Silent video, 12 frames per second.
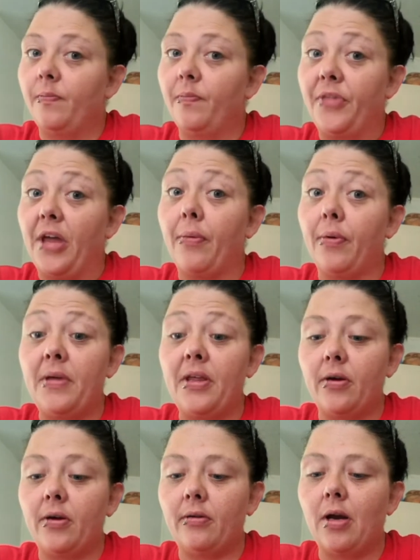that would be
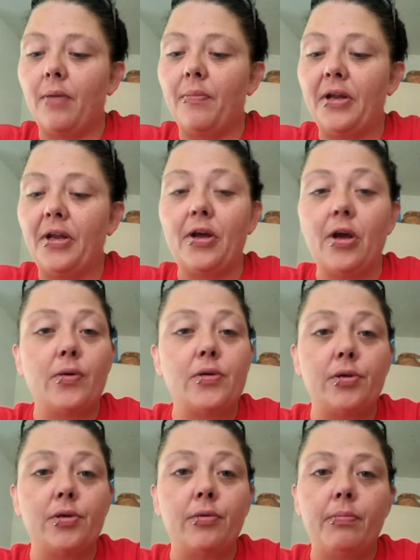the company to go
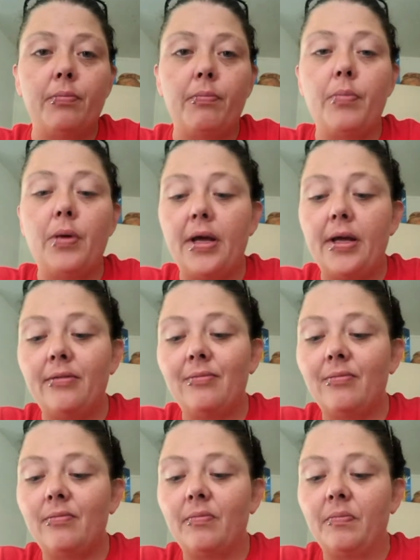to. But
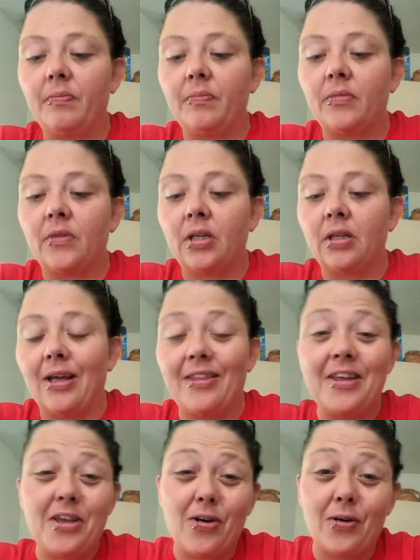I
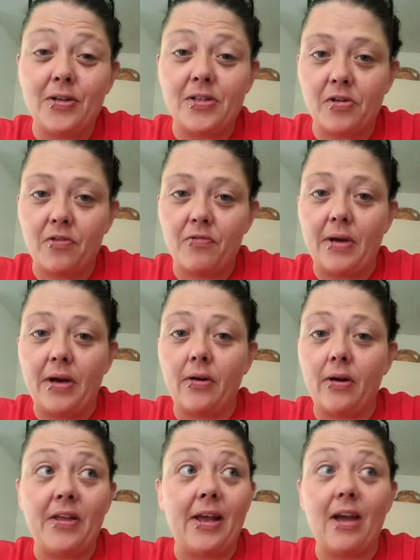think you all deserve better.
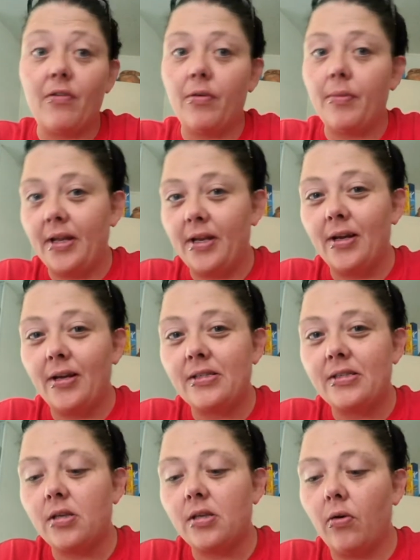I think everybody does.
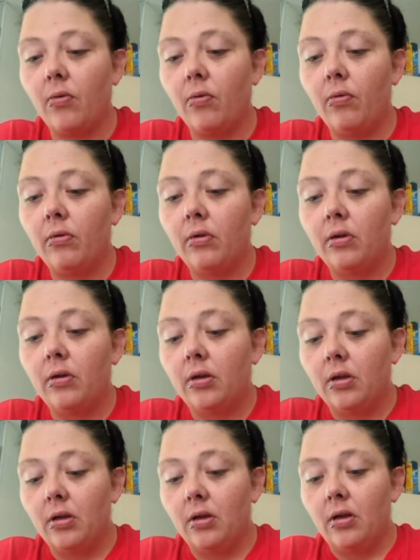So
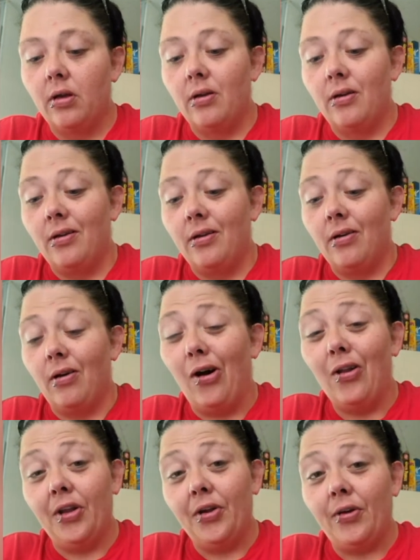
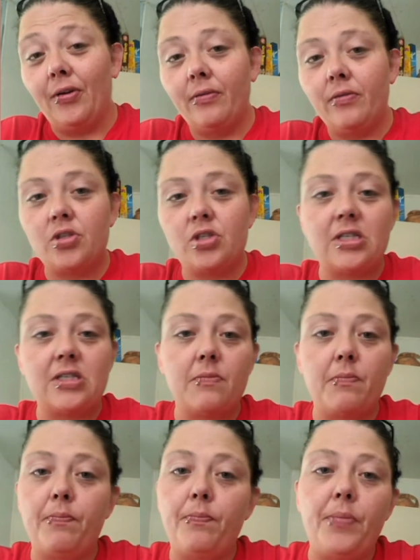all in all, just
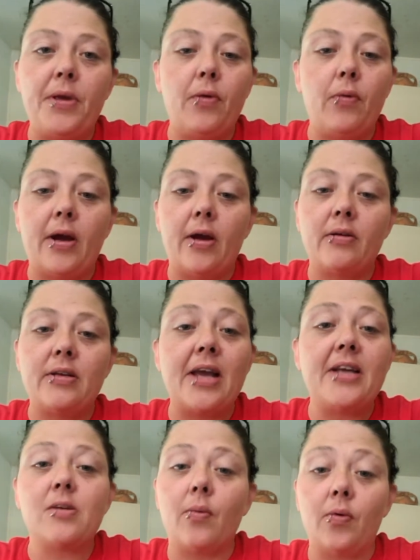beware. Take
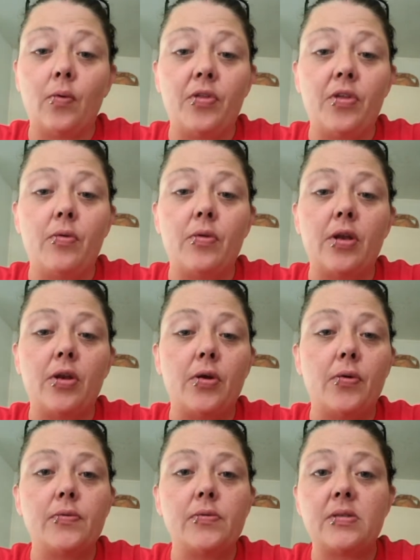someone with you that
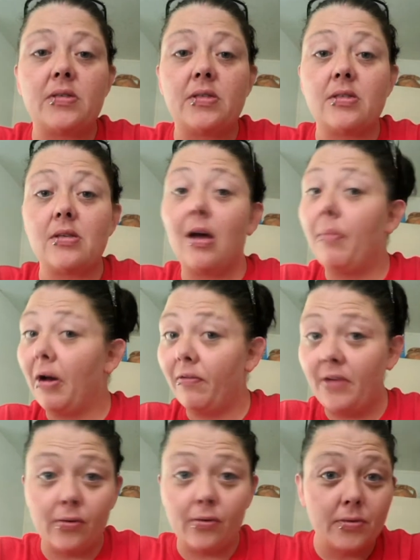knows about
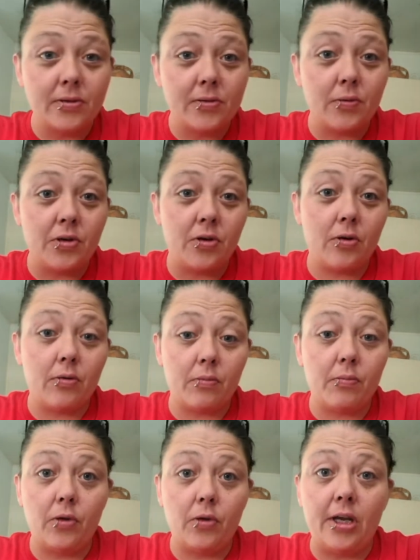vehicles when you're
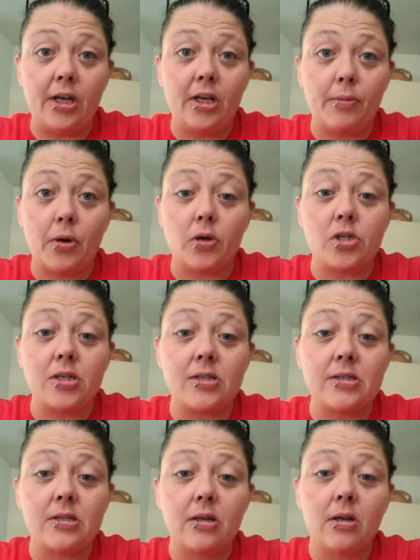looking to purchase.